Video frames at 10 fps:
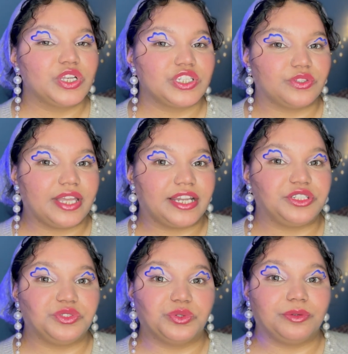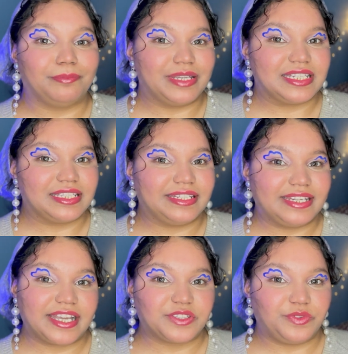so that you don't miss the
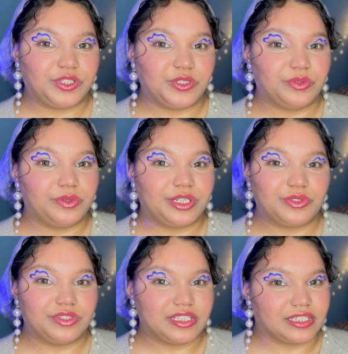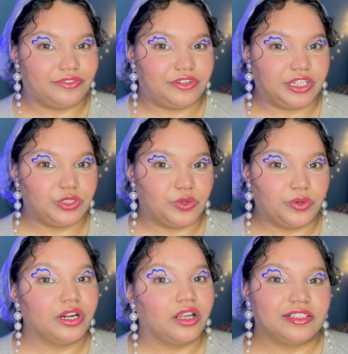next video into discovering your